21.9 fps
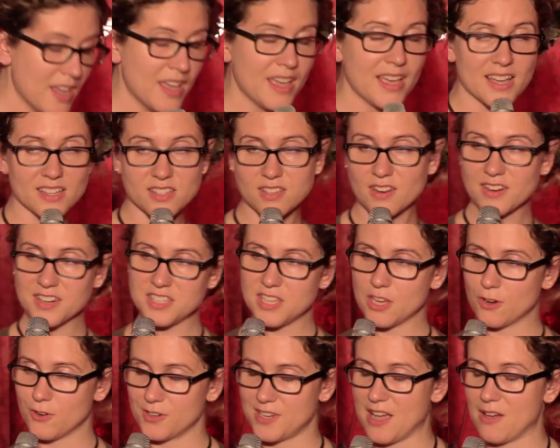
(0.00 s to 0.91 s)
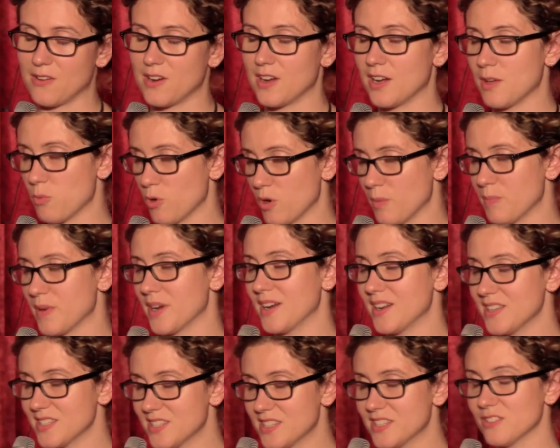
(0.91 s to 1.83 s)
it's not a secret town anymore, but
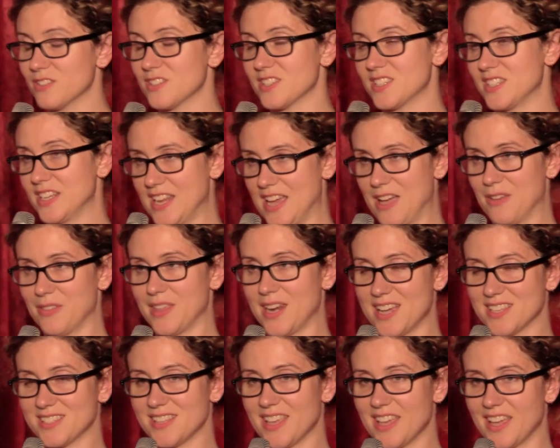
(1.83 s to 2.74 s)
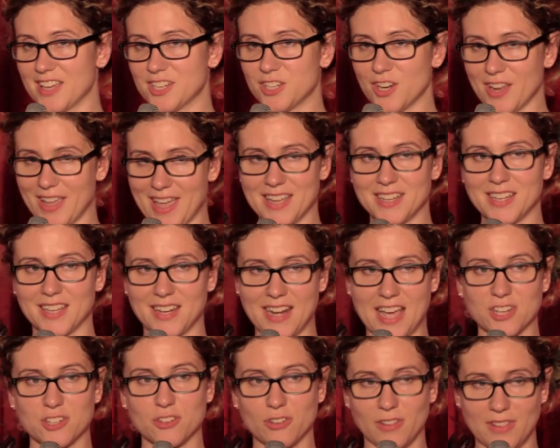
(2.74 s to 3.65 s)
it is still just a town that has like a gigantic
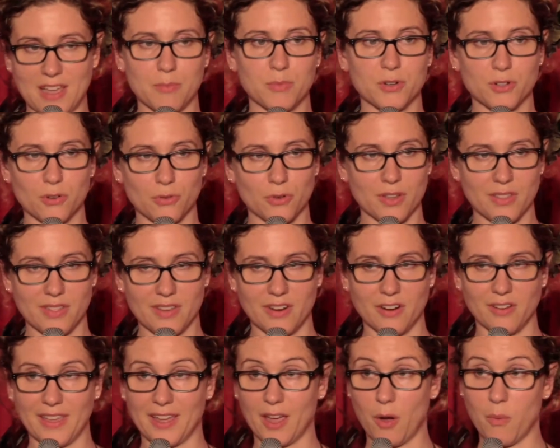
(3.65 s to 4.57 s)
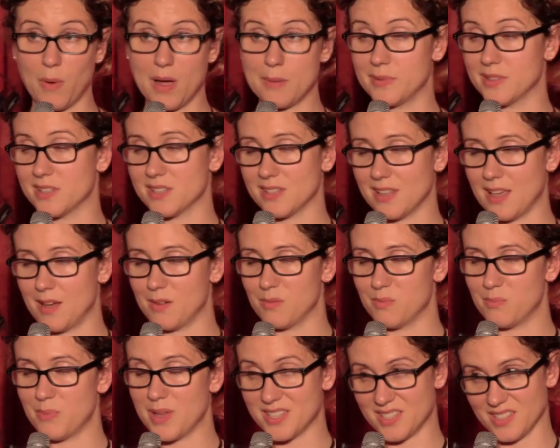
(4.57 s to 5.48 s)
national laboratory there, like a weapons
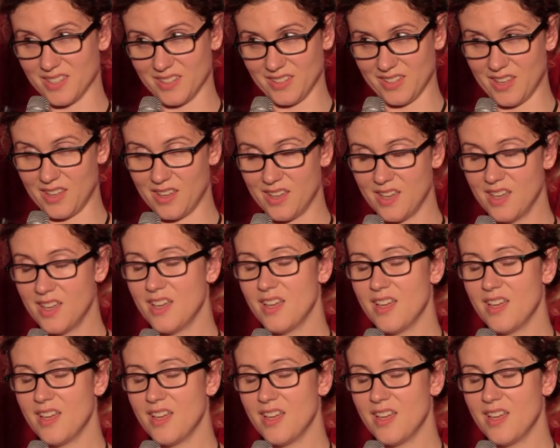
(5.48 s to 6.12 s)
lab, basically.